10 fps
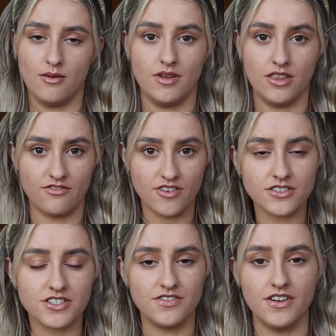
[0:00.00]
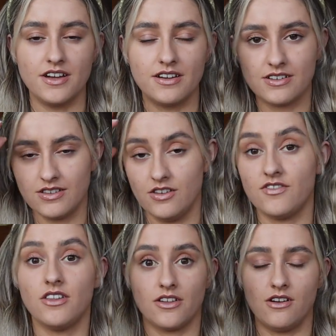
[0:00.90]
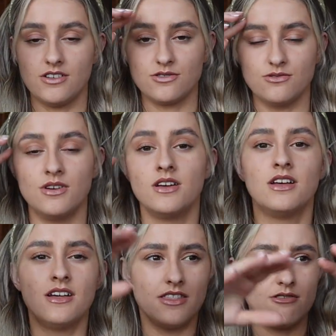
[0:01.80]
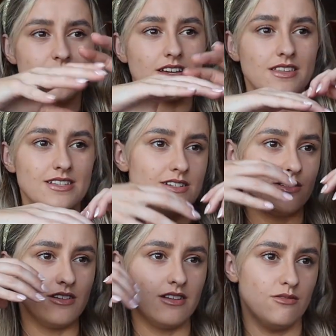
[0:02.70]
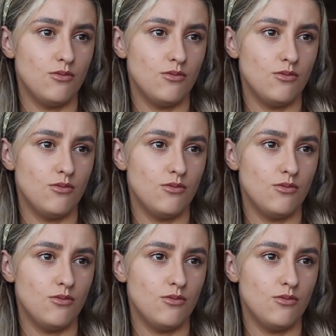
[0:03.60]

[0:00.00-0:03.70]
in front of it, in the front of the castle, there is like these little,